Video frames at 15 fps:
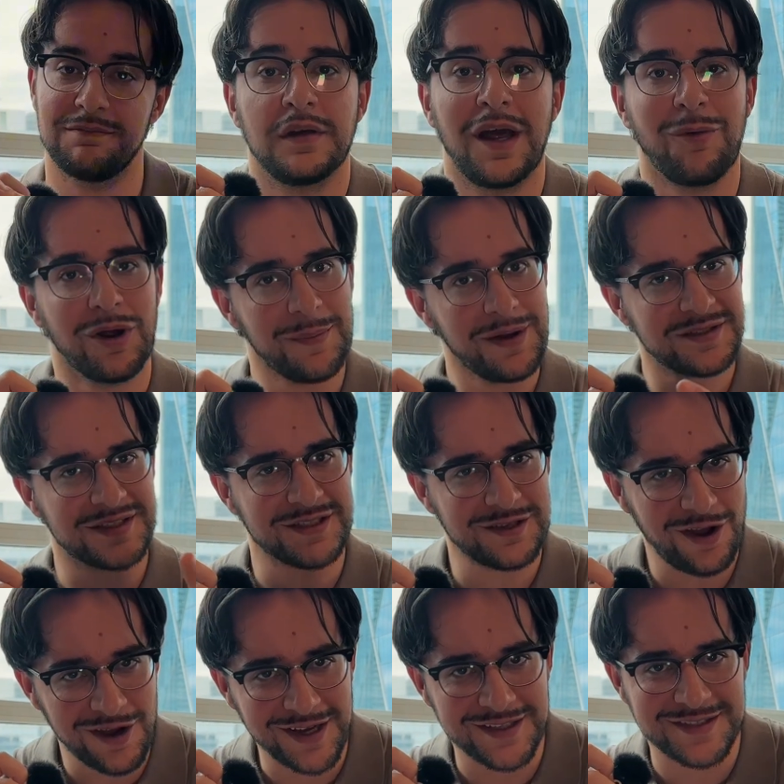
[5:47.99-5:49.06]
Now, what about
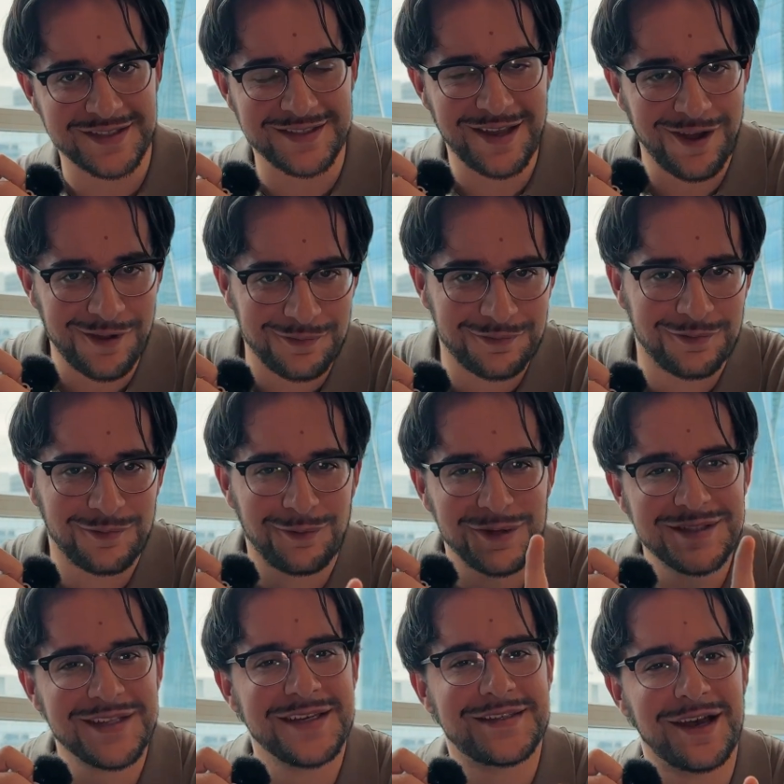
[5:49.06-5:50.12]
stock itself?
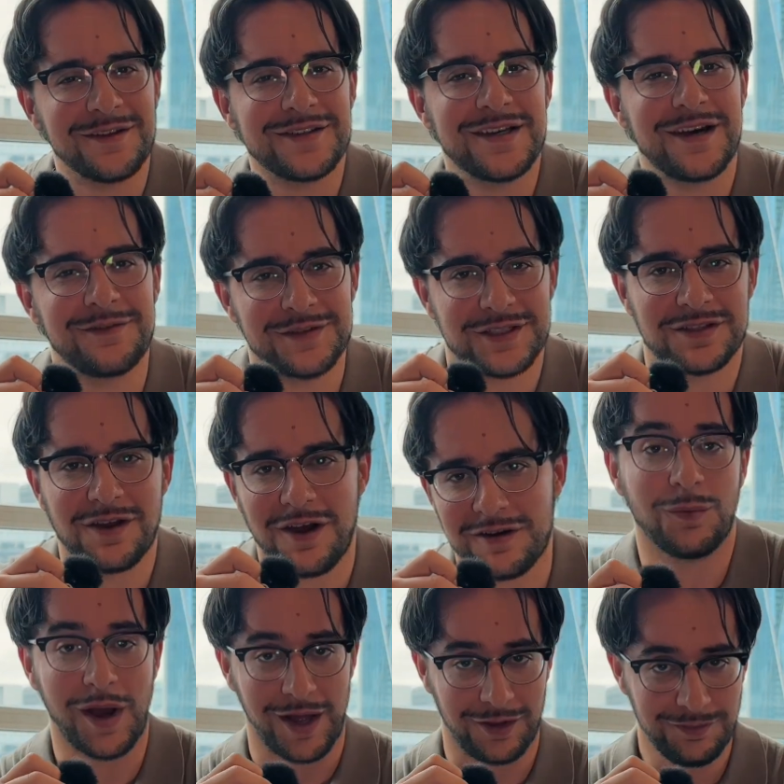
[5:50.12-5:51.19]
What's the delta of a stock?
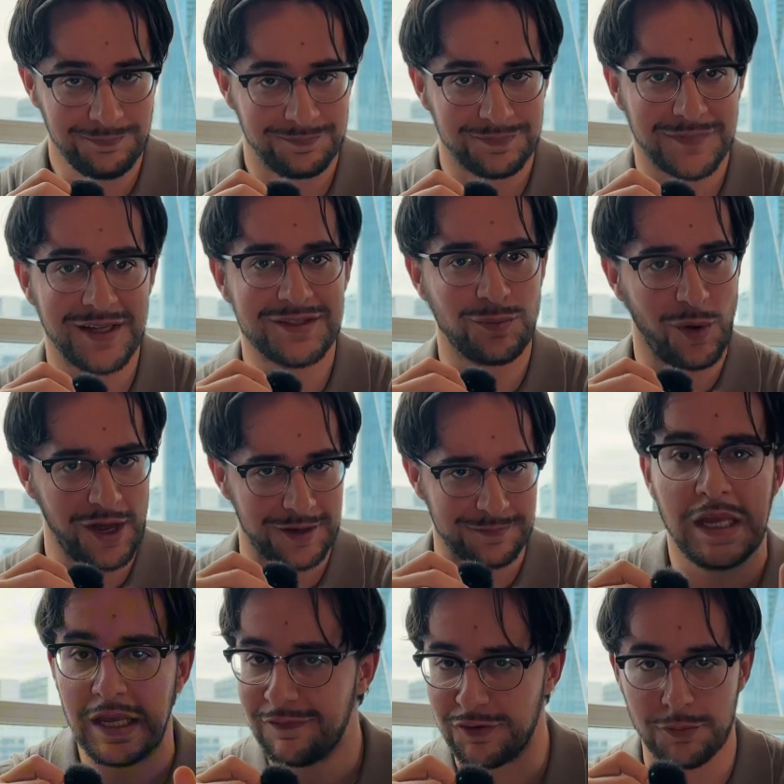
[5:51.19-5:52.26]
Well, it's one.
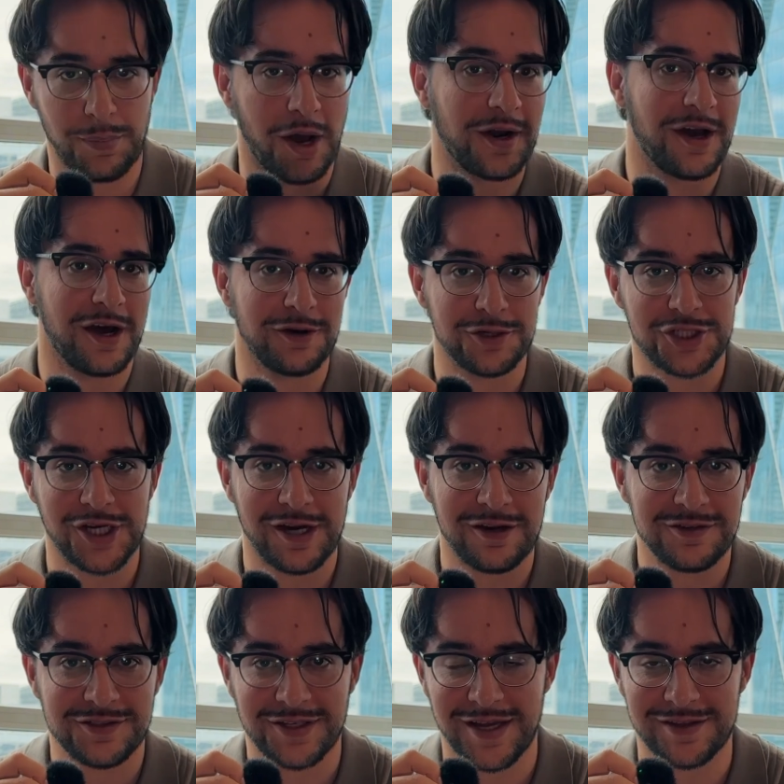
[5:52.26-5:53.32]
If you bought one hundred
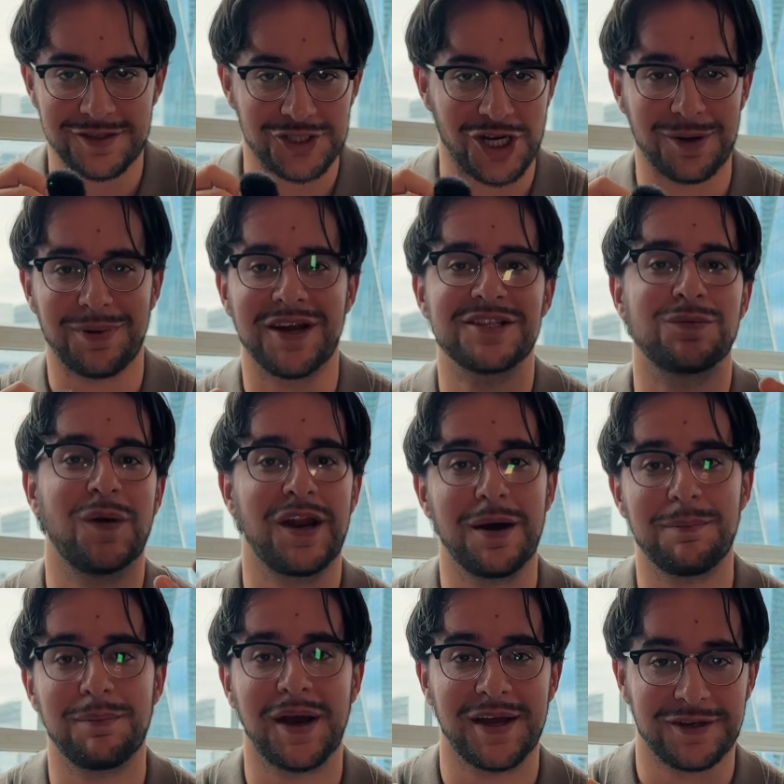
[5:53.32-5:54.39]
shares and the share price went up
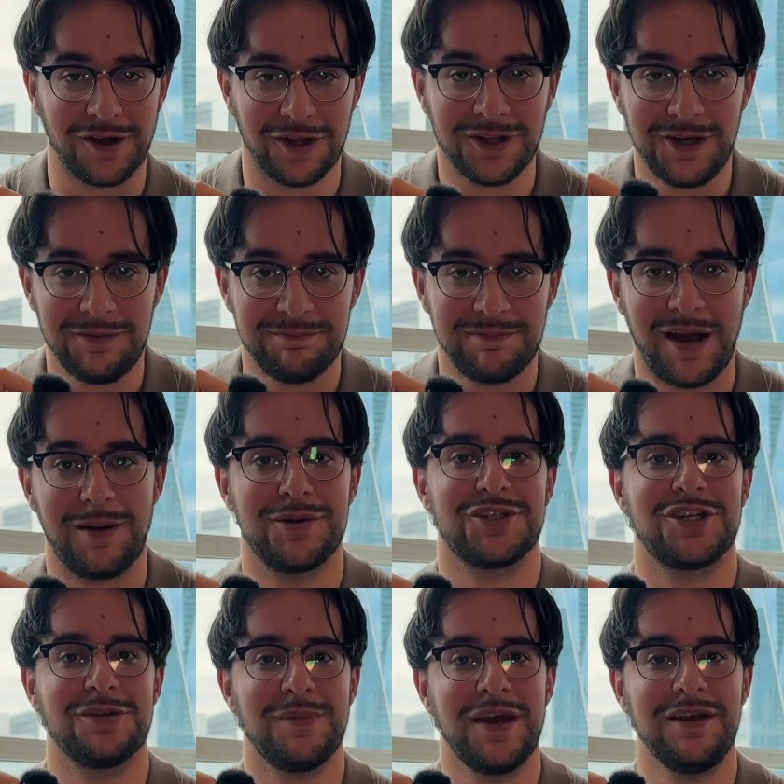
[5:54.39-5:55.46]
by a dollar, how much
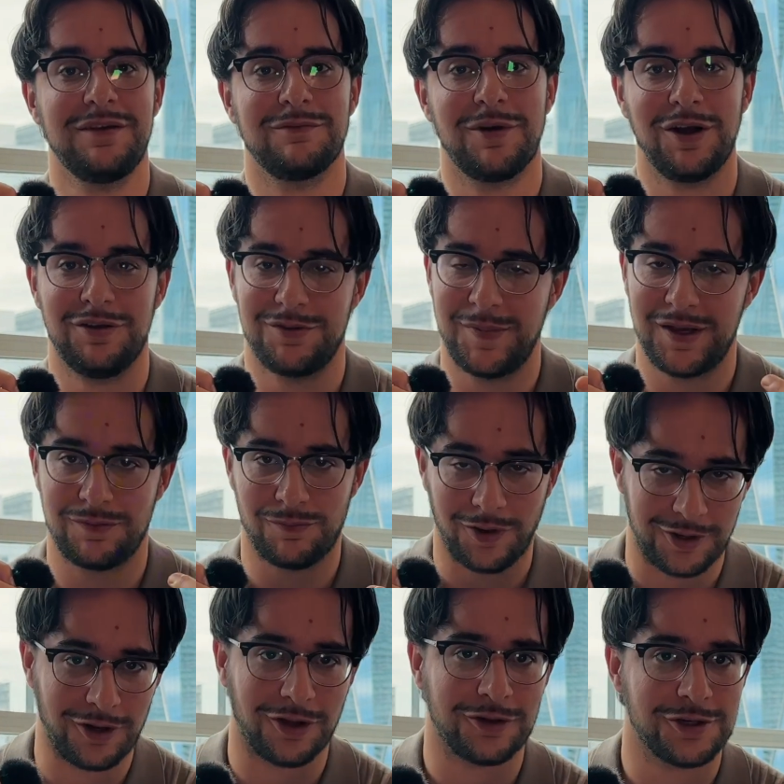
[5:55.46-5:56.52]
do you make? Well, you make
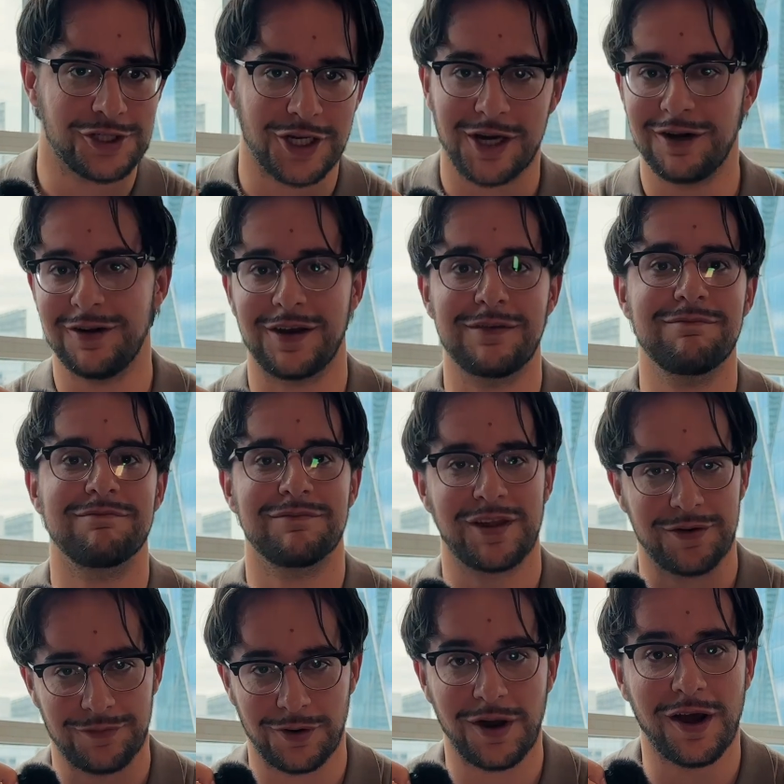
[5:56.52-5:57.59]
one dollar a share and
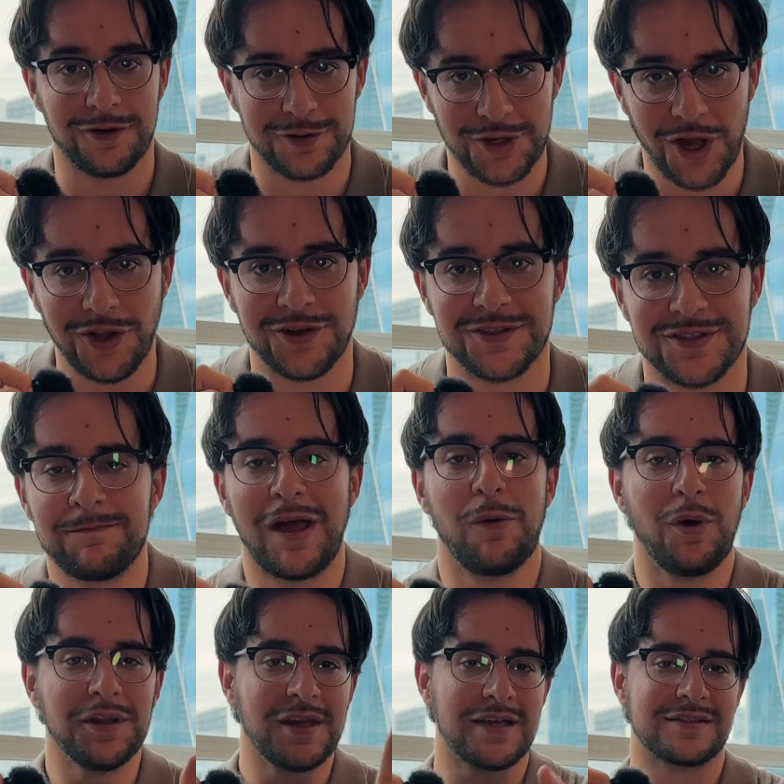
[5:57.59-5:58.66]
therefore one hundred dollars. Now,
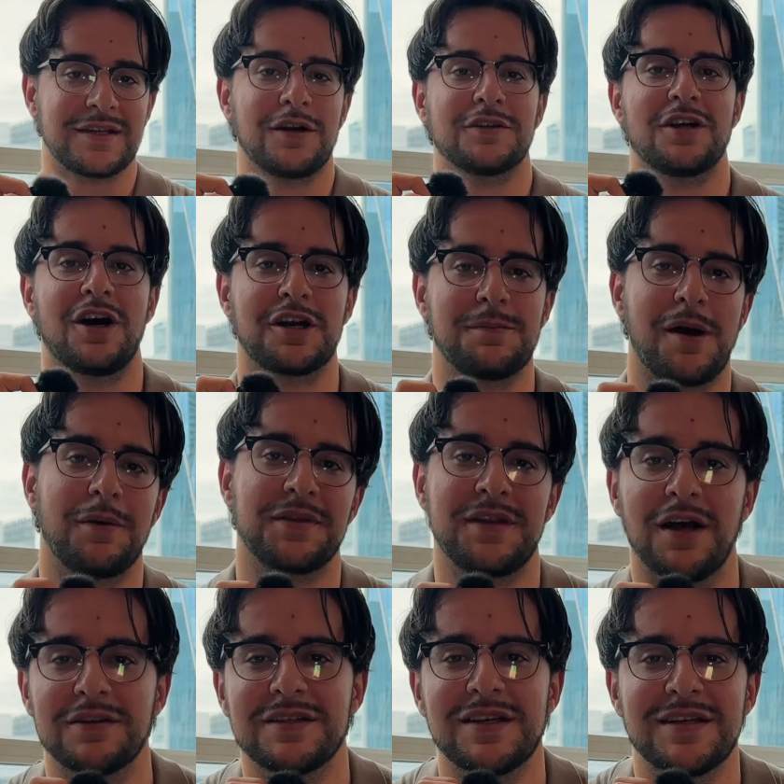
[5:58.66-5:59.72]
one last thing I'll talk about with
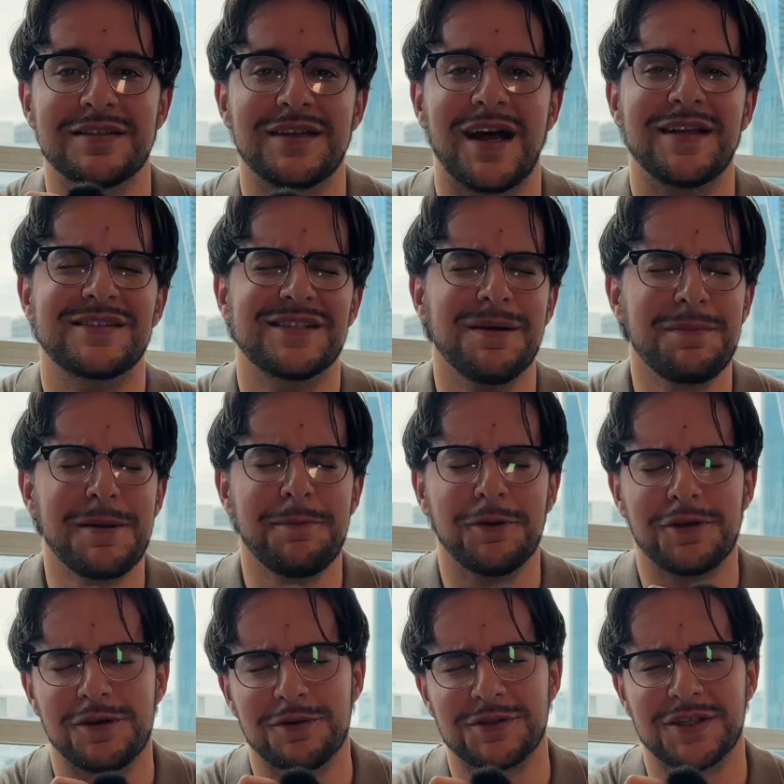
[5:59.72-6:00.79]
delta is that some people
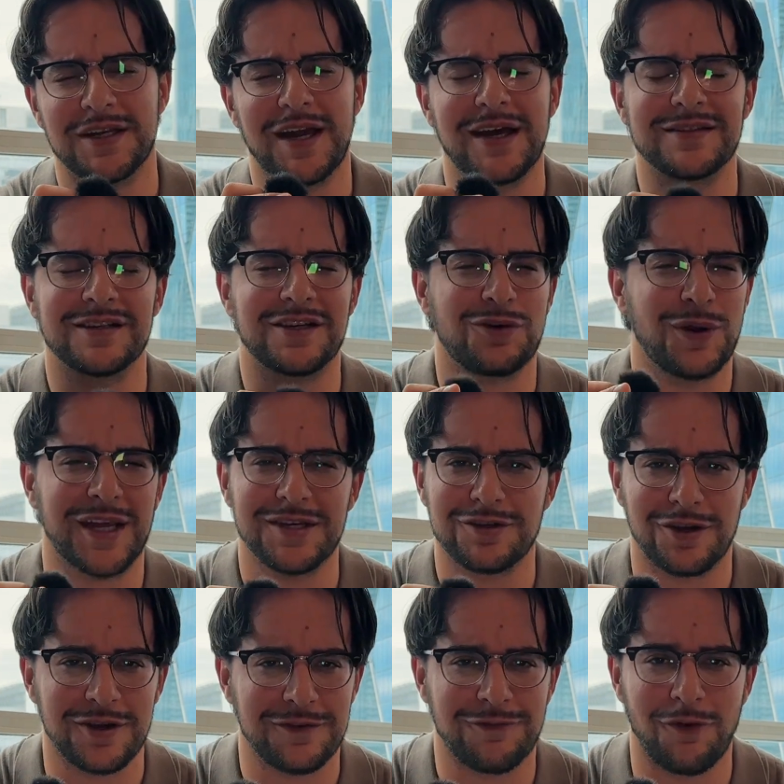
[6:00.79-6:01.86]
use it as a quick and
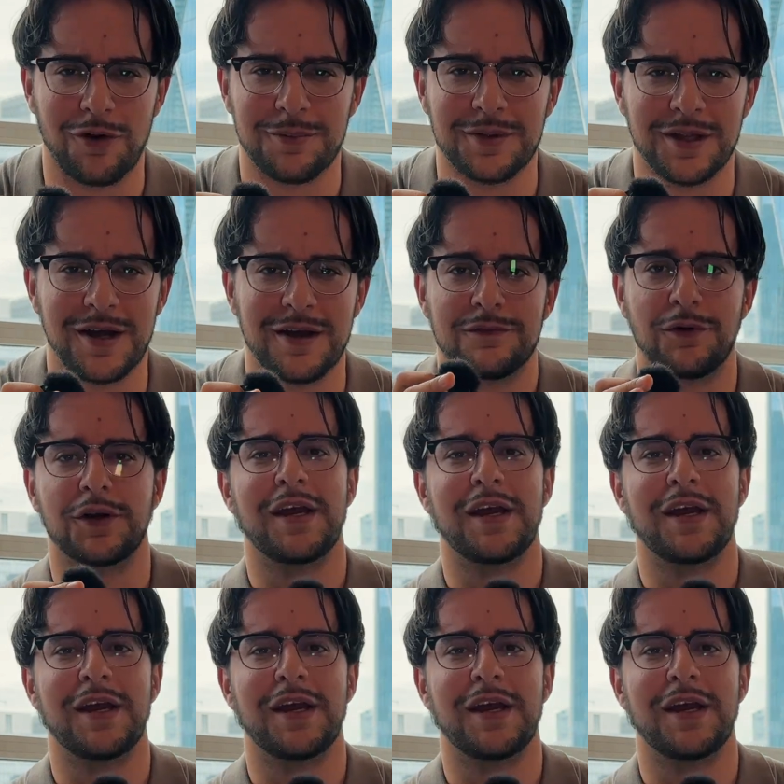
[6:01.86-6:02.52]
dirty formula for